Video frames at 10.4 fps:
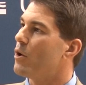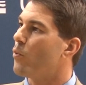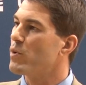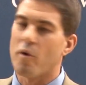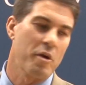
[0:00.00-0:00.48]

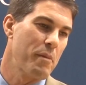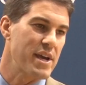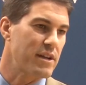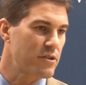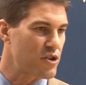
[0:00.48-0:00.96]
We want to
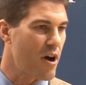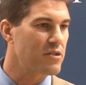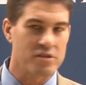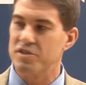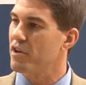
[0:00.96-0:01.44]
make
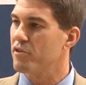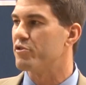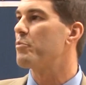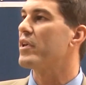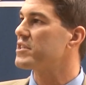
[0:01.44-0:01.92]
Charleston
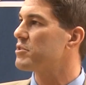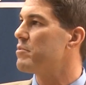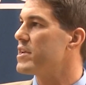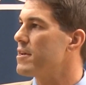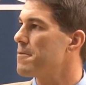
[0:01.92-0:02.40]
Southern the place to
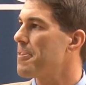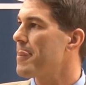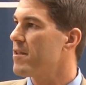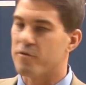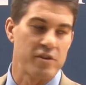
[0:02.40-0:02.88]
be
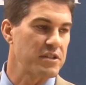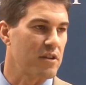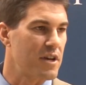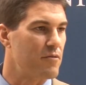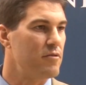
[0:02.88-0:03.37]
for this
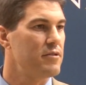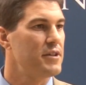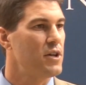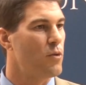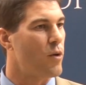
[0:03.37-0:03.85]
level.
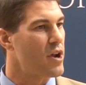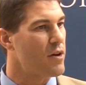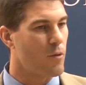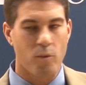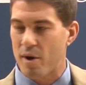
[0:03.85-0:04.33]

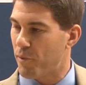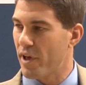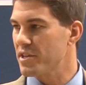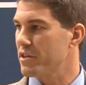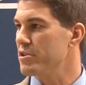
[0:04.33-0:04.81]
What
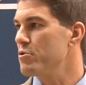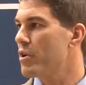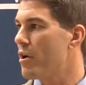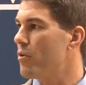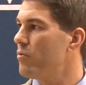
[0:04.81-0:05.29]
place can you
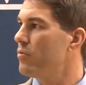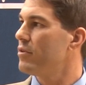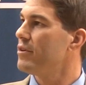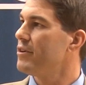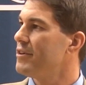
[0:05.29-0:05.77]
go
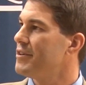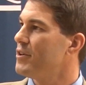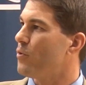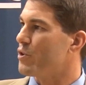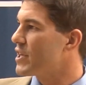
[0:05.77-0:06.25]

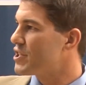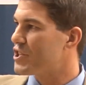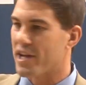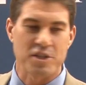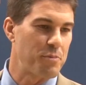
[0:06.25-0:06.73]
where you get a
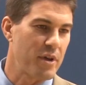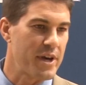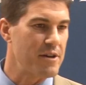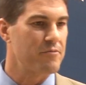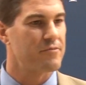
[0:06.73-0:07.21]
chance to
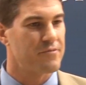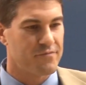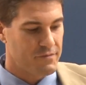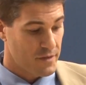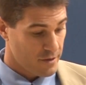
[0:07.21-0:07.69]
play
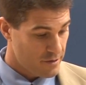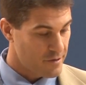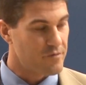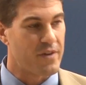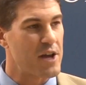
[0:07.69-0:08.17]

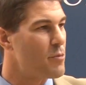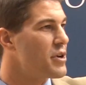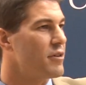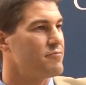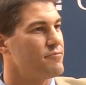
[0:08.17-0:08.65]

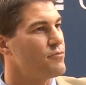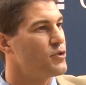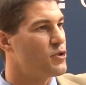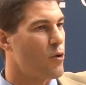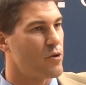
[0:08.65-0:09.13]
Vanderbilt,
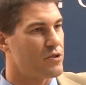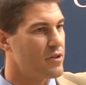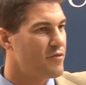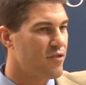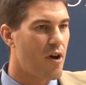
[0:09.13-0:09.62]

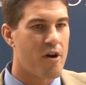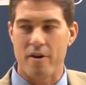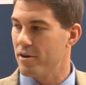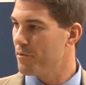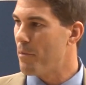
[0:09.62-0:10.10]
Georgia,
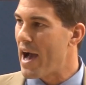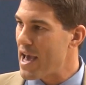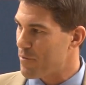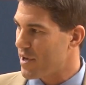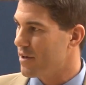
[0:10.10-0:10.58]
Florida,
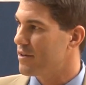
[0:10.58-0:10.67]
Miami?